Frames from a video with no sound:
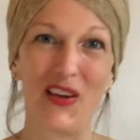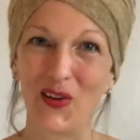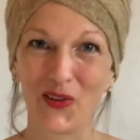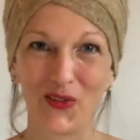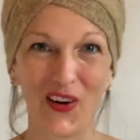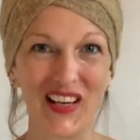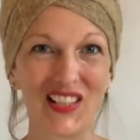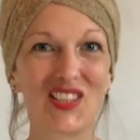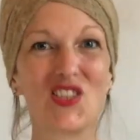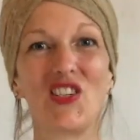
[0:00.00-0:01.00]
inner
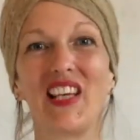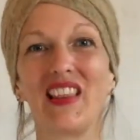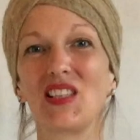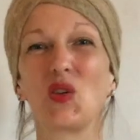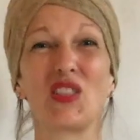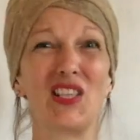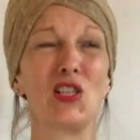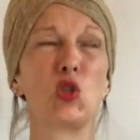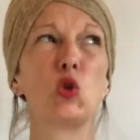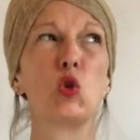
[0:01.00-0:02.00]
voice during this course, and it's
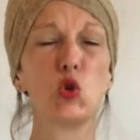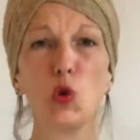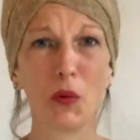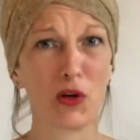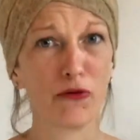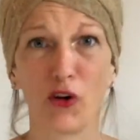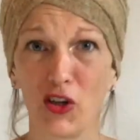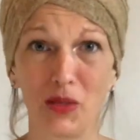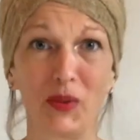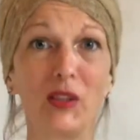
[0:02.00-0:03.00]
super
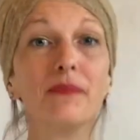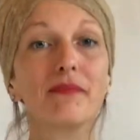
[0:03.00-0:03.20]
affordable.